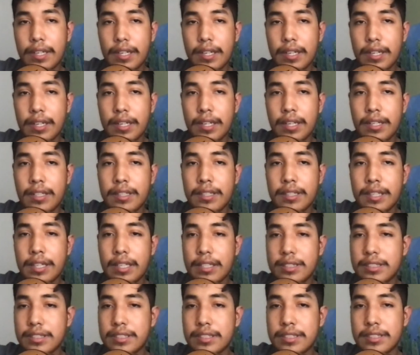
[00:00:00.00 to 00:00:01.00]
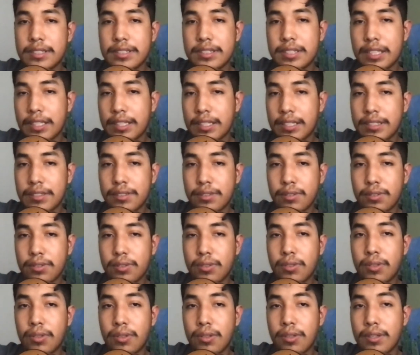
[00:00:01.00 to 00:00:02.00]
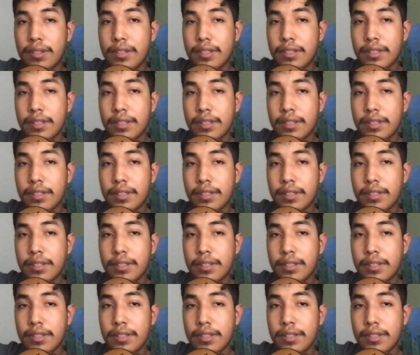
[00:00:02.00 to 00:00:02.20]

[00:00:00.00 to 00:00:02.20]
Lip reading: and that's the second chord